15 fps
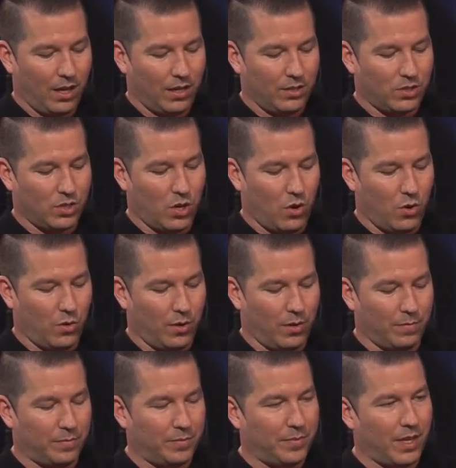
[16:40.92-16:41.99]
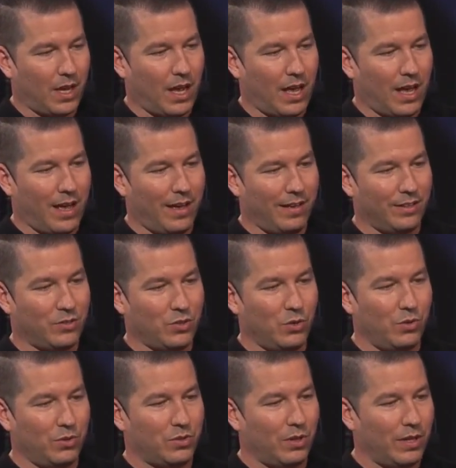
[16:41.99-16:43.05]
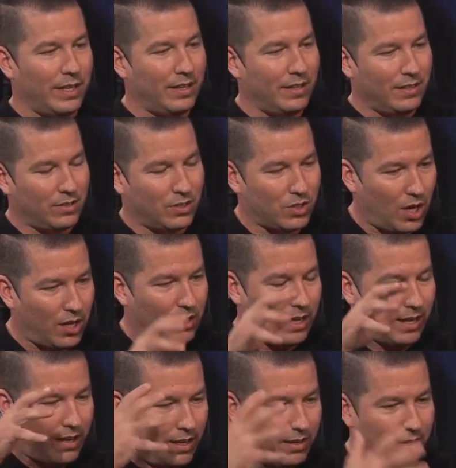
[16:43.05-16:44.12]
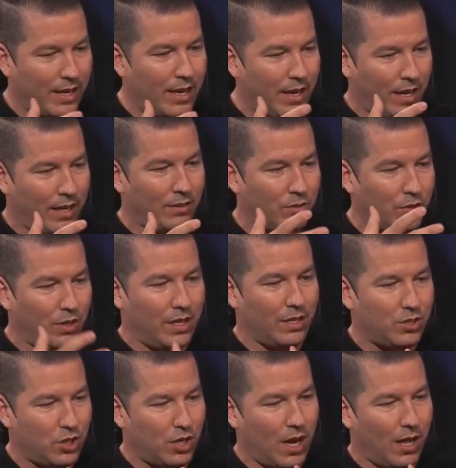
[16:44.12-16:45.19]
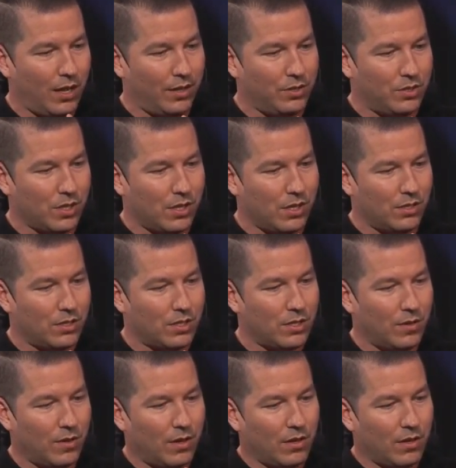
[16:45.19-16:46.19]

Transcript: So digging into these challenges,